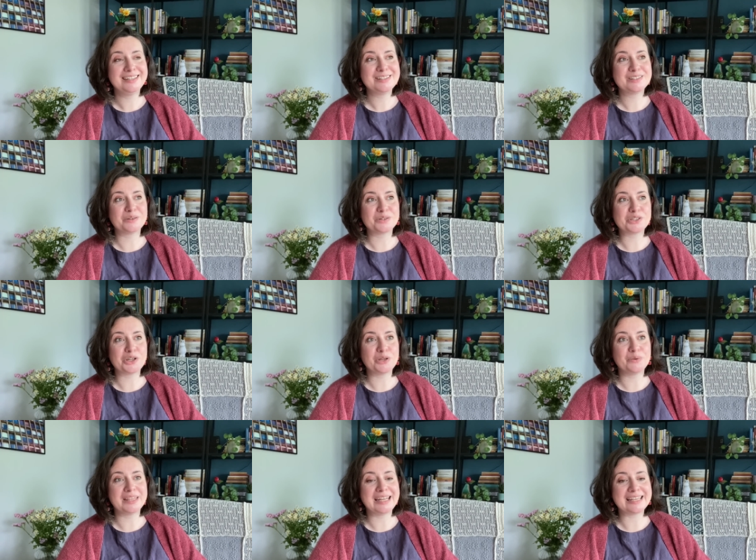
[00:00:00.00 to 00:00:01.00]
So I'll show you
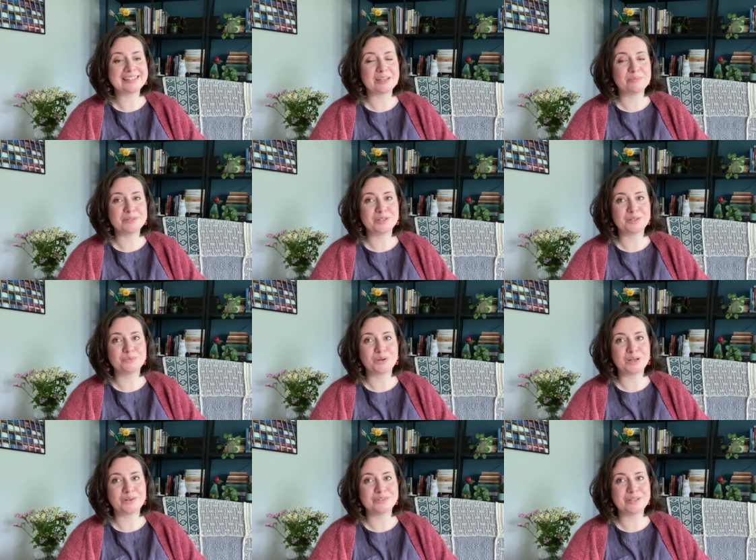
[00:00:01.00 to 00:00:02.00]
in the next episode what I
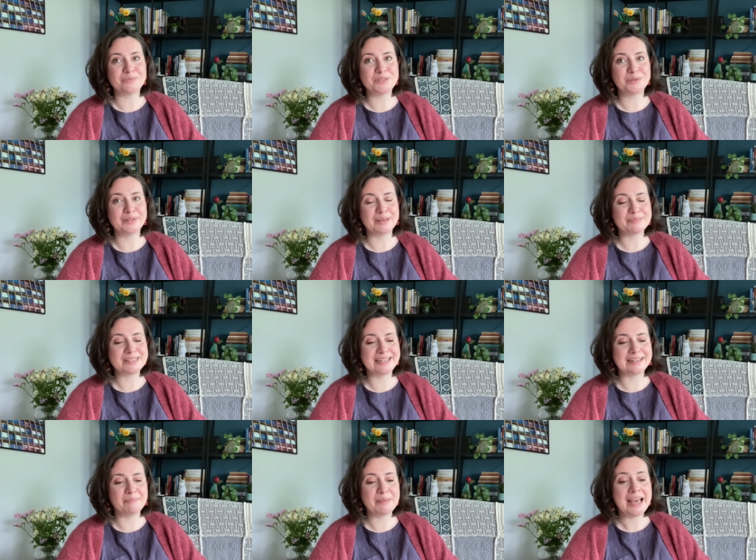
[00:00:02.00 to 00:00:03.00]
got up to in
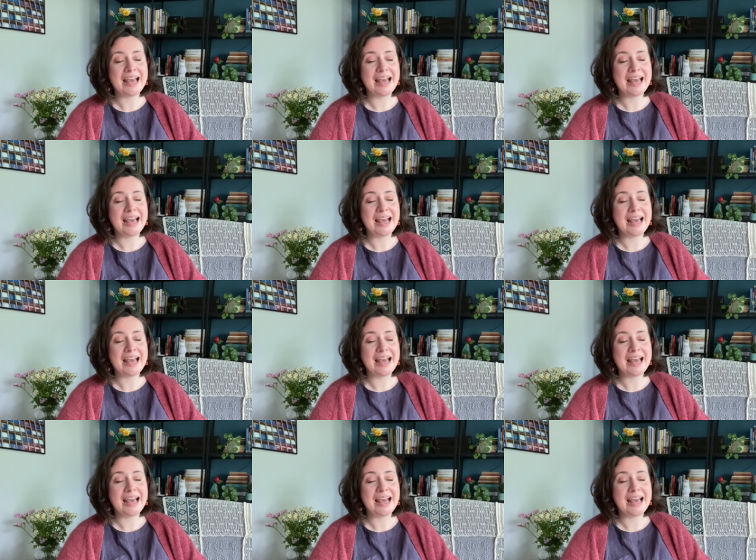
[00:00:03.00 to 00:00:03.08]
Amsterdam.